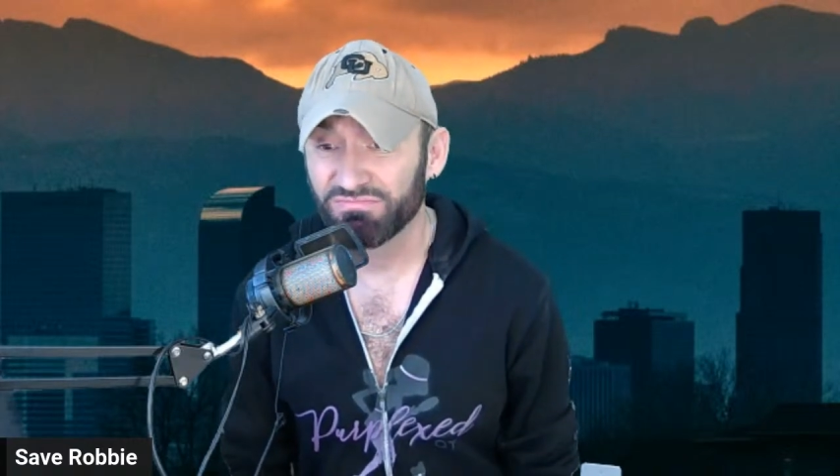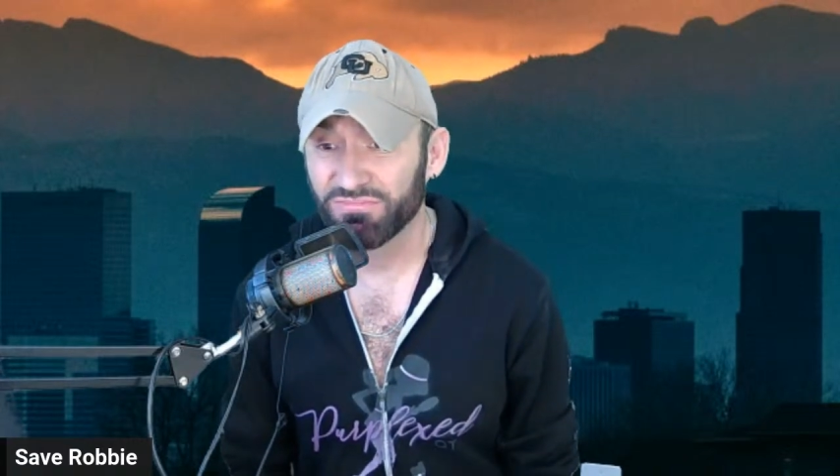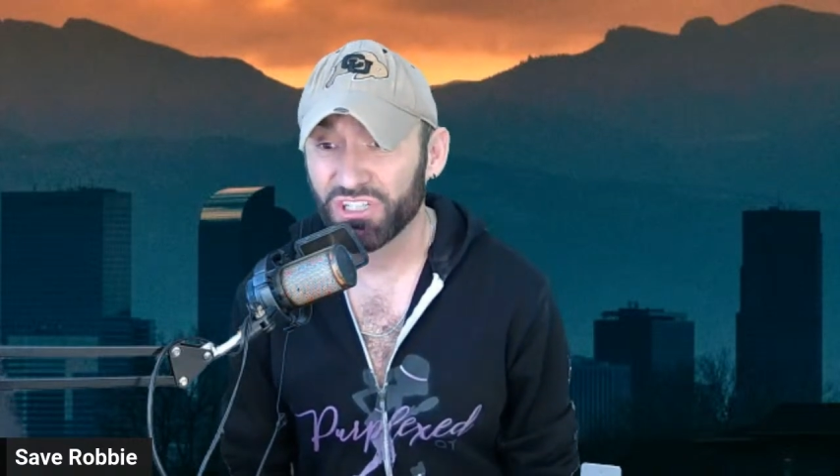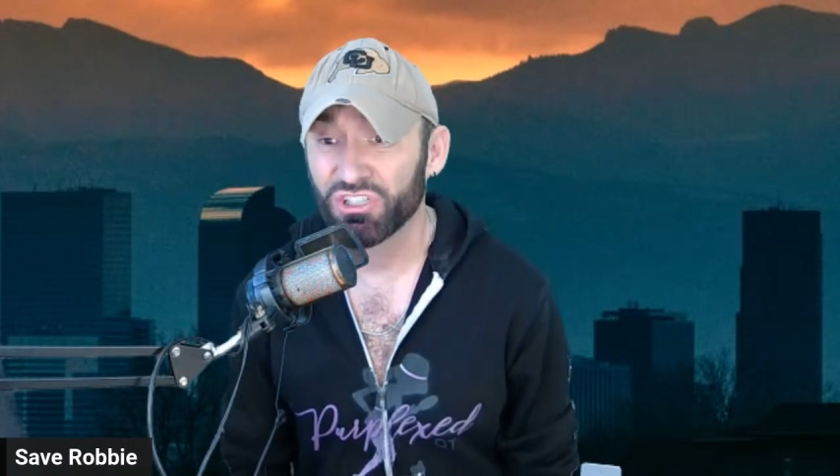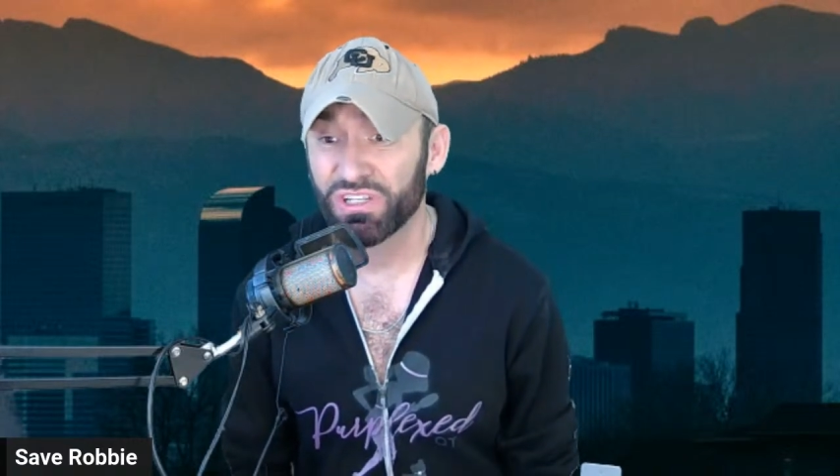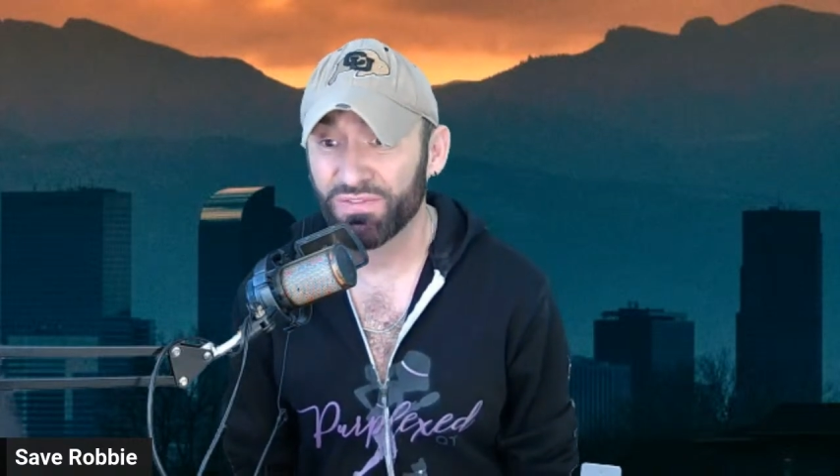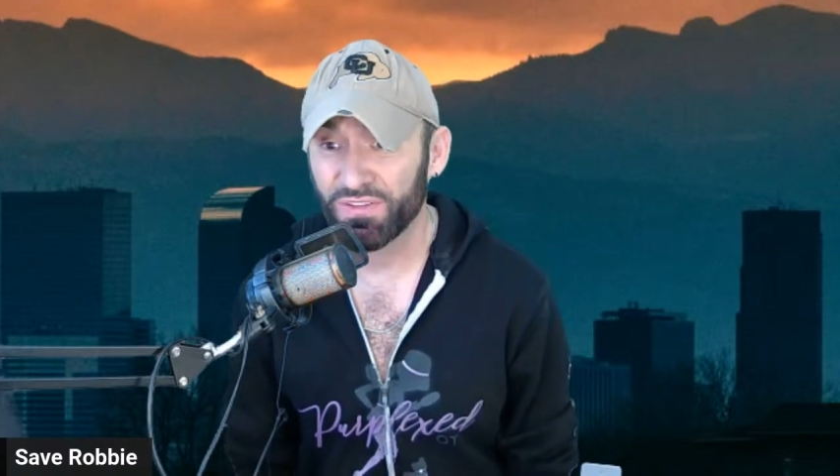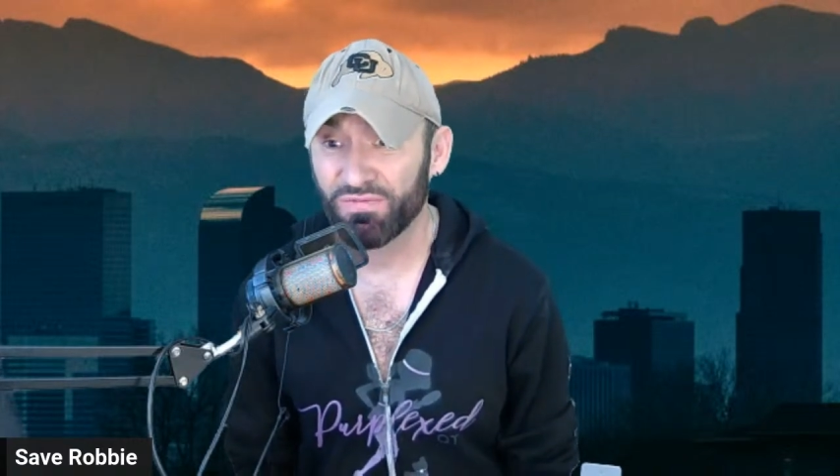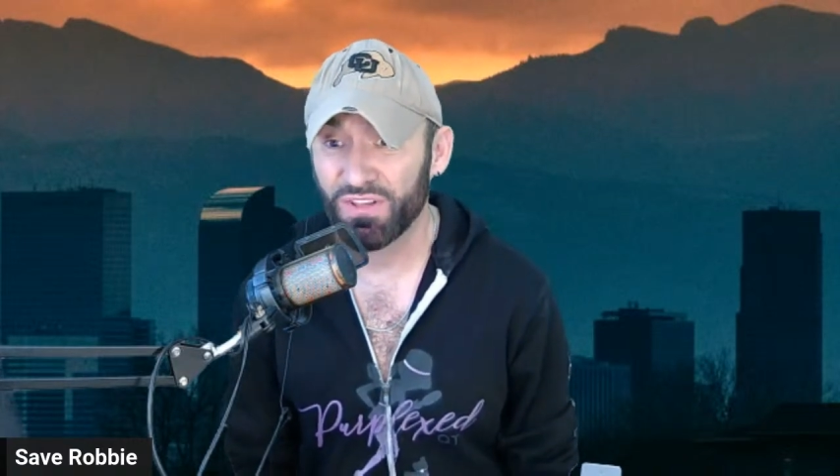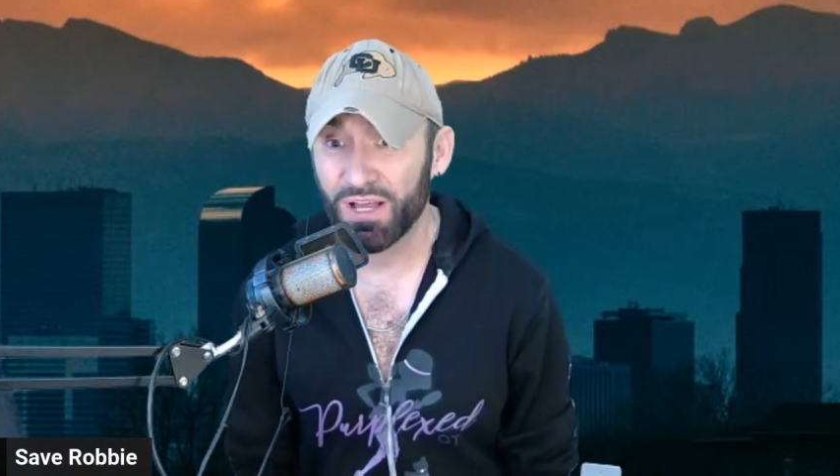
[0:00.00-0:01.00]
Because she
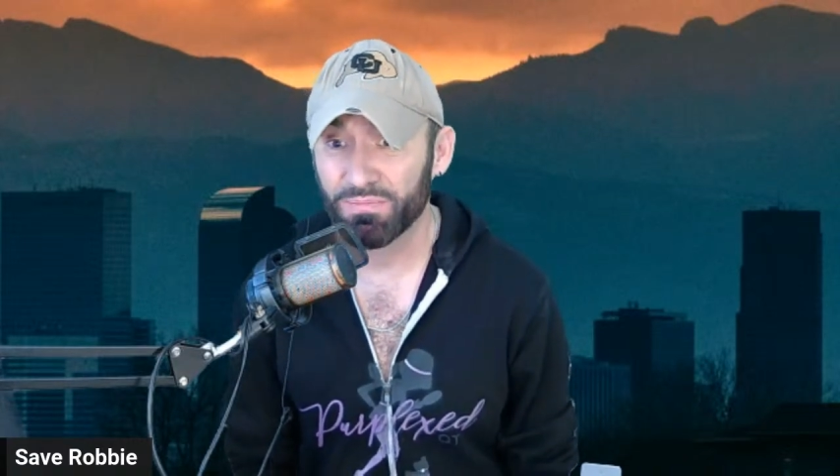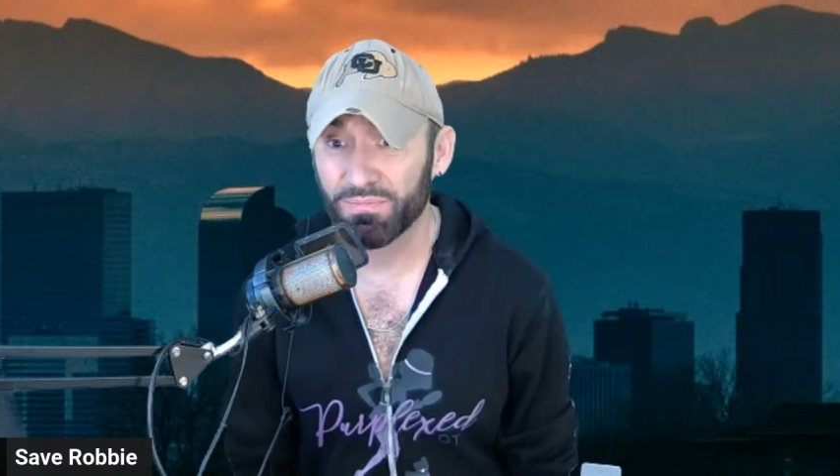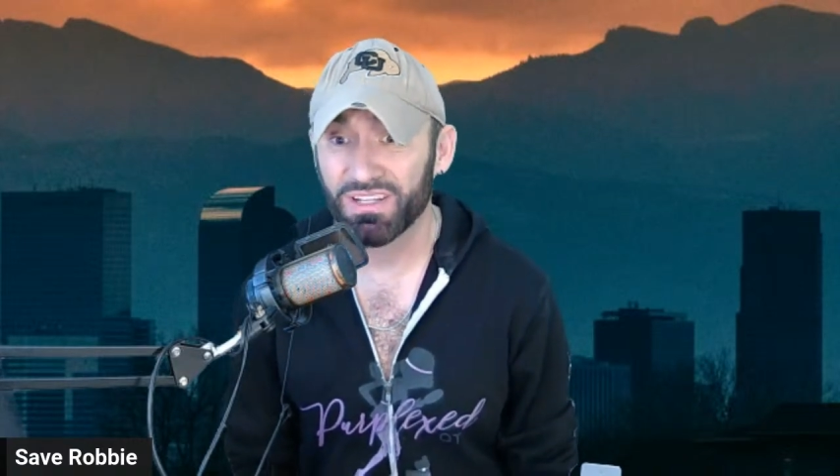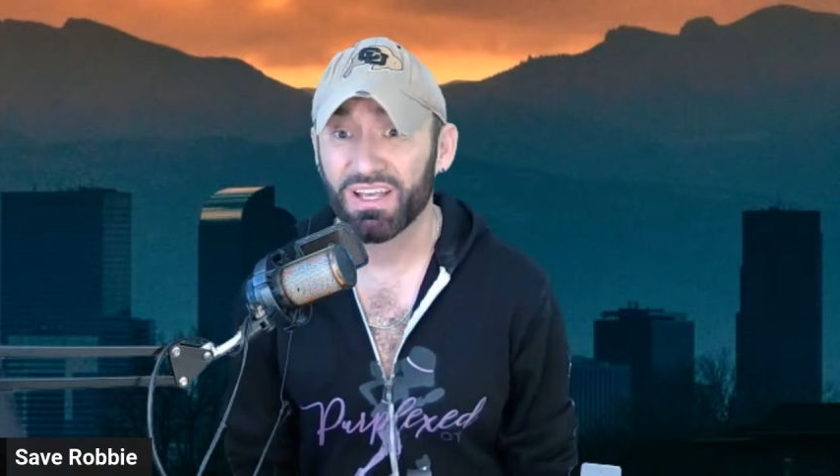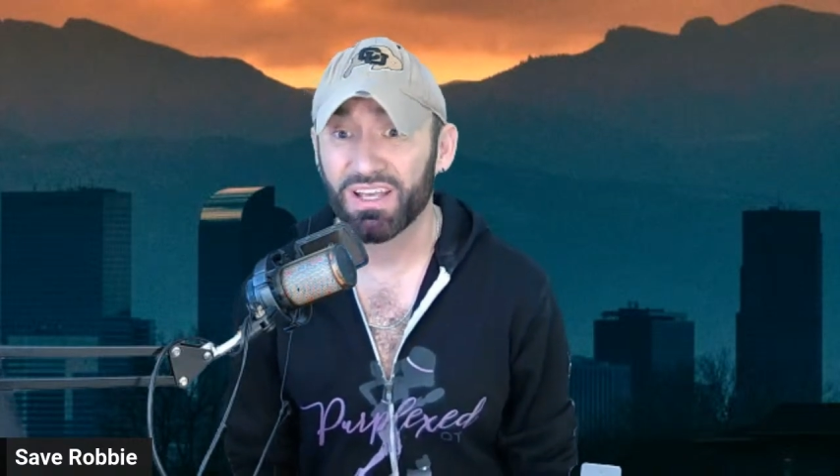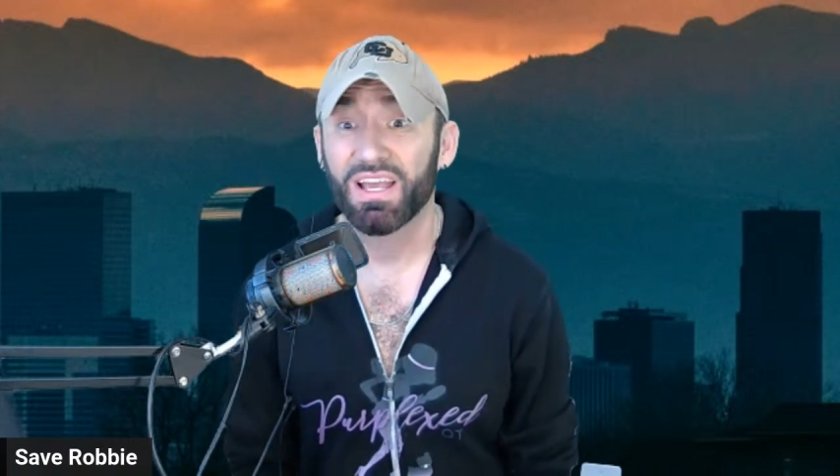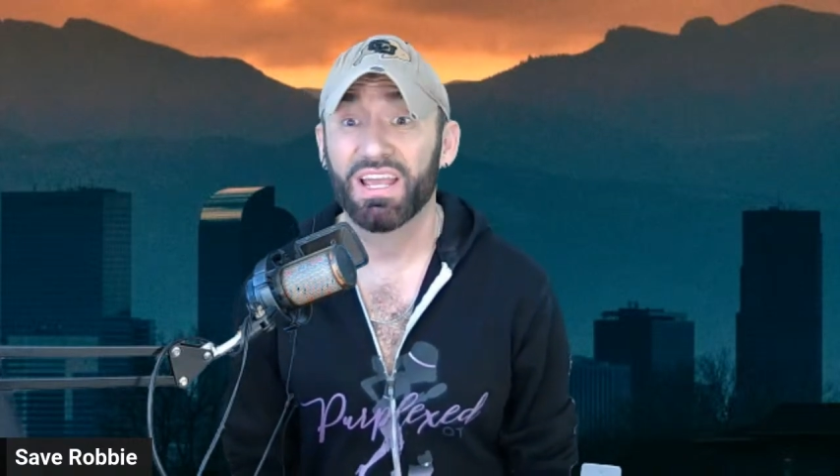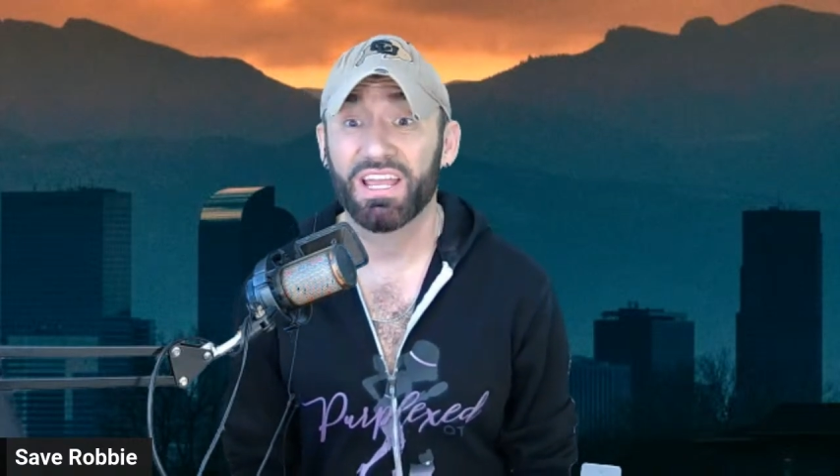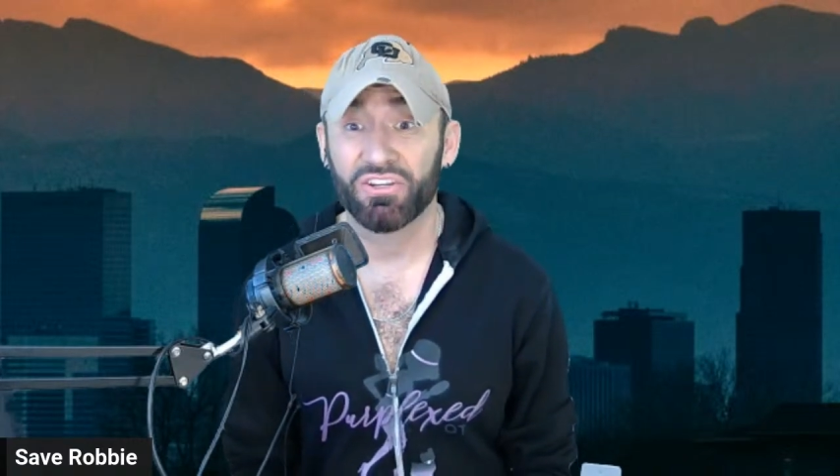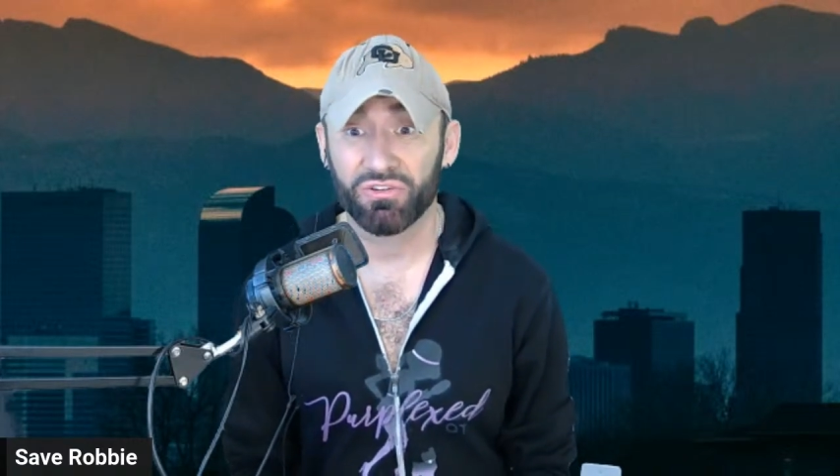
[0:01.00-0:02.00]
flip-flops
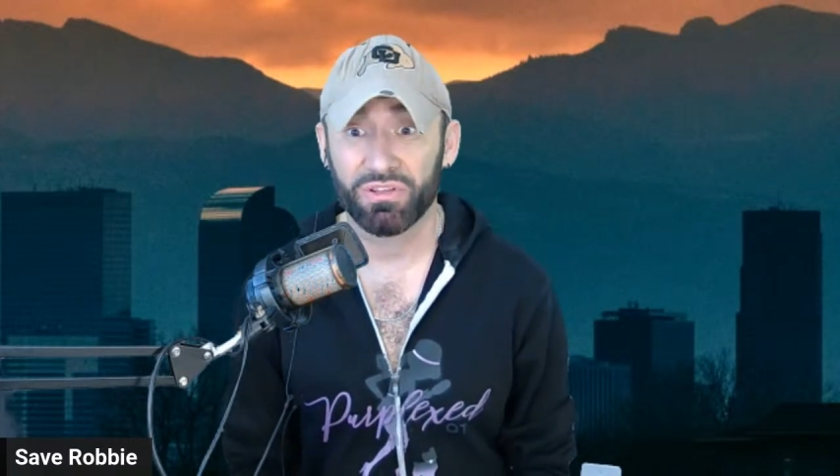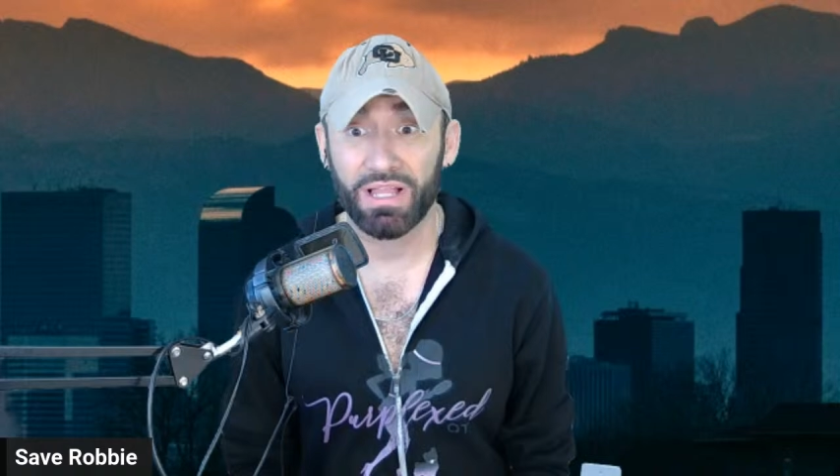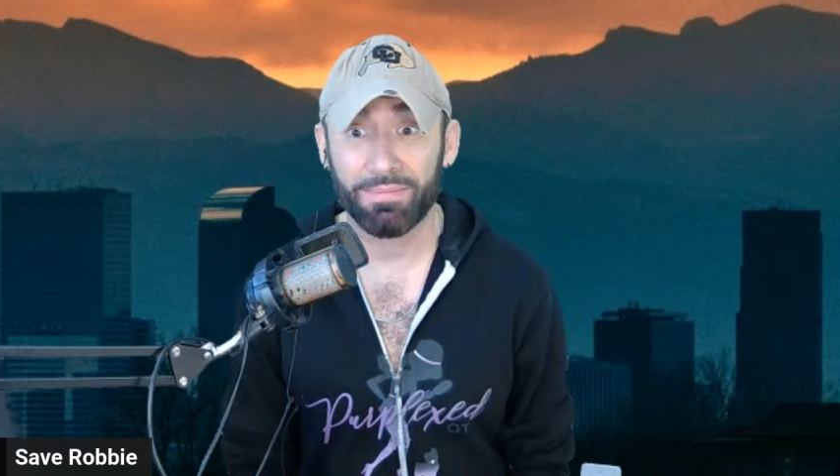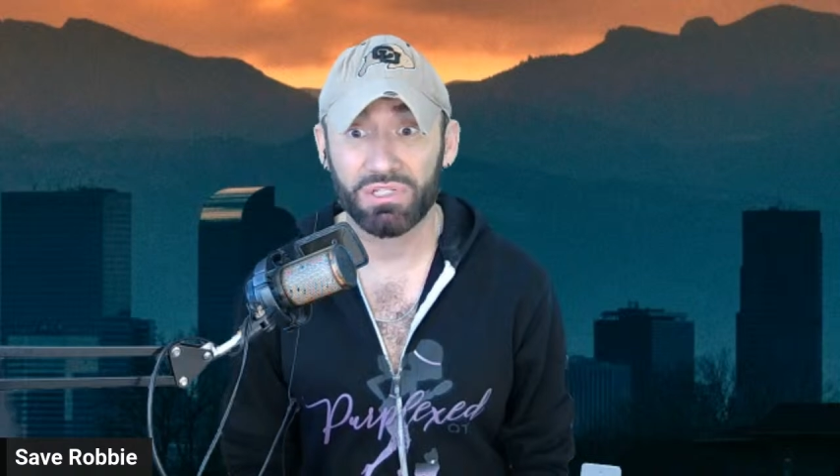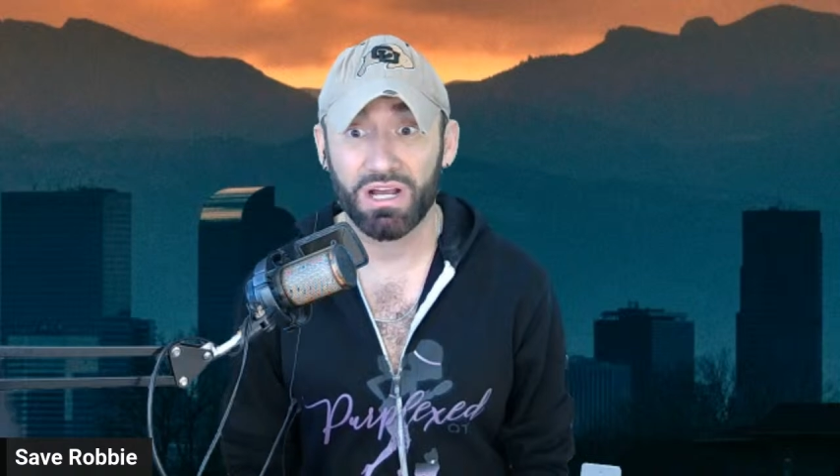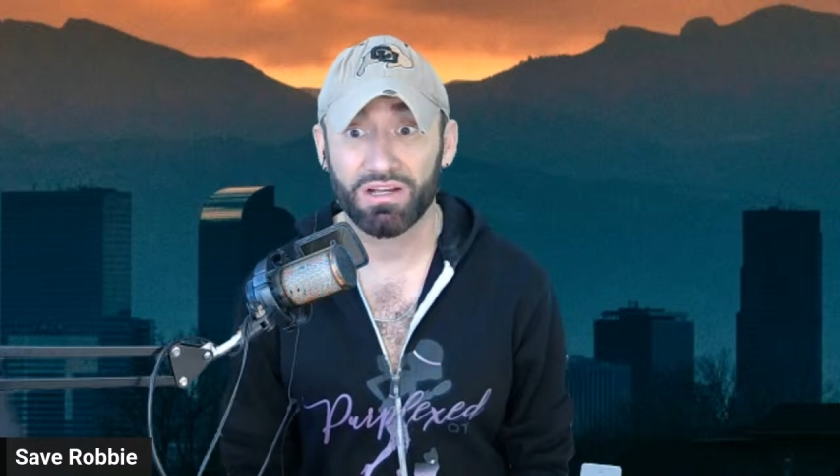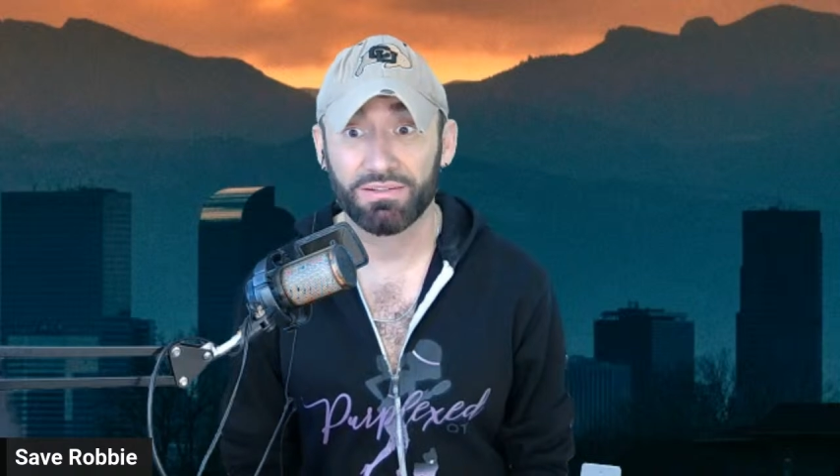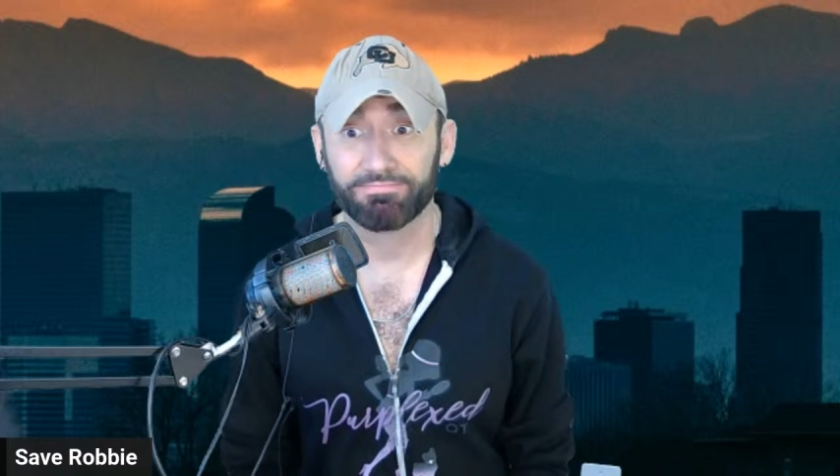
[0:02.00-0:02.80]
and you're the lapdog.